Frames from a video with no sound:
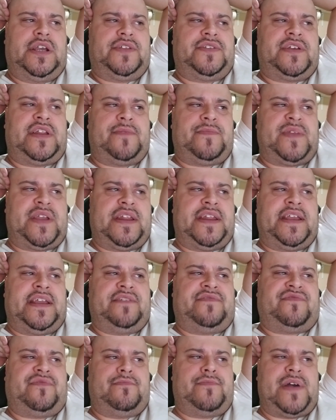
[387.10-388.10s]
Then I'm getting
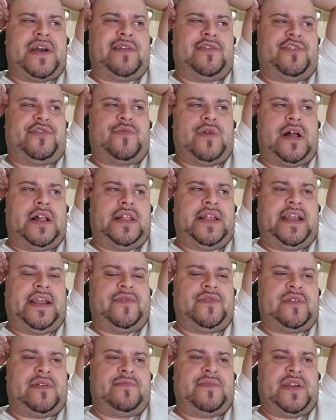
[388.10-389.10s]
it from Better Dwelling,
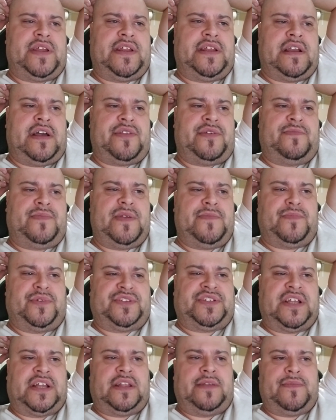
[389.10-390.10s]
and then I'm getting other people
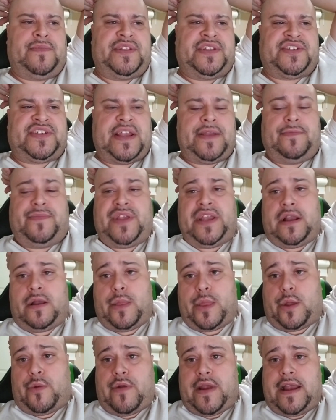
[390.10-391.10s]
telling me the same thing
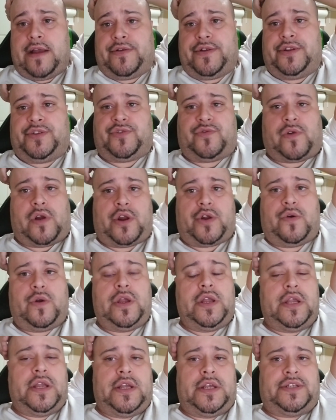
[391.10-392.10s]
on the ground in Toronto,
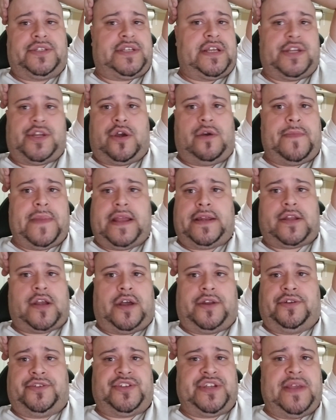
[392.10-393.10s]
saying, no, man,
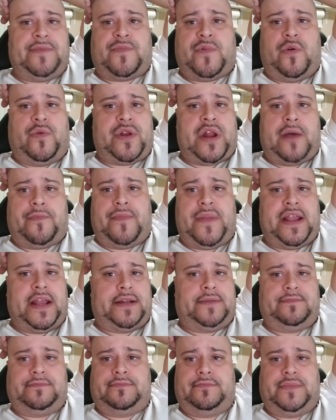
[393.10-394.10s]
condos keep going up,
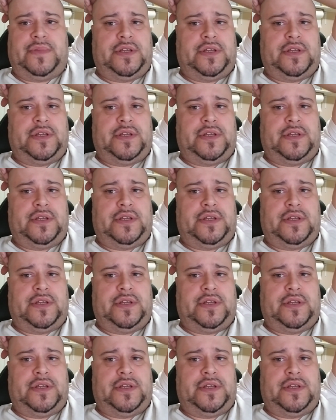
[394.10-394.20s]
man.